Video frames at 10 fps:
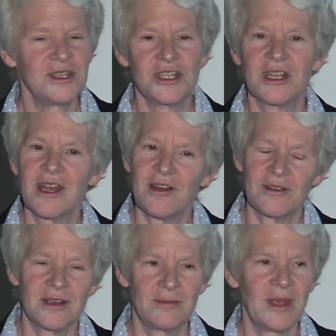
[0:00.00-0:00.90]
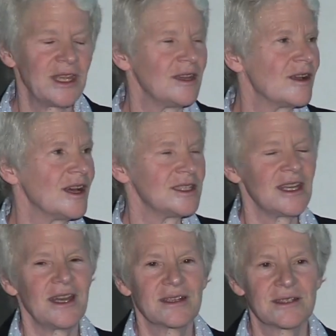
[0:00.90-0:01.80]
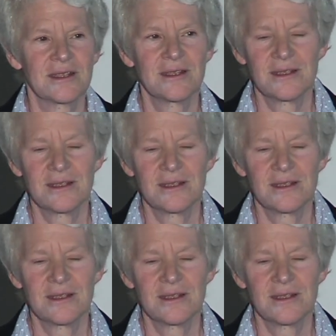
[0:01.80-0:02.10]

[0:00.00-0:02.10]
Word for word: reaching out and making contact.